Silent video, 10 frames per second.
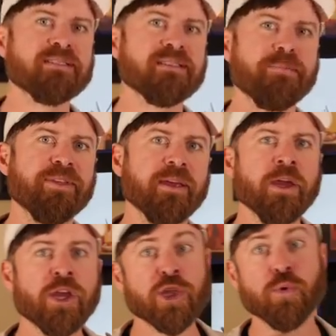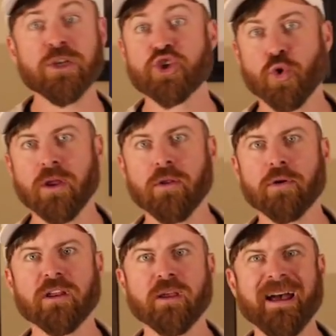is something you enjoy
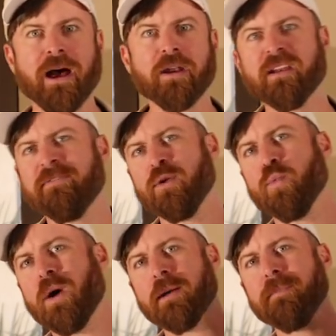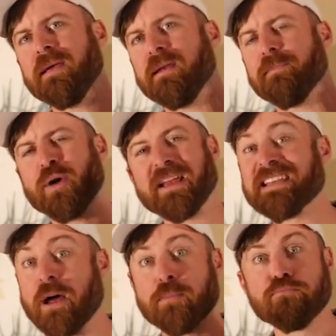learning about and if you want me to break
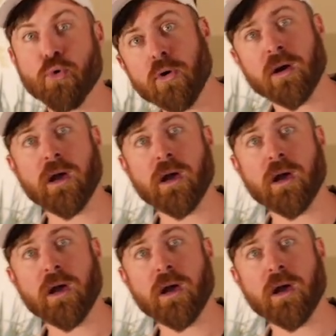down more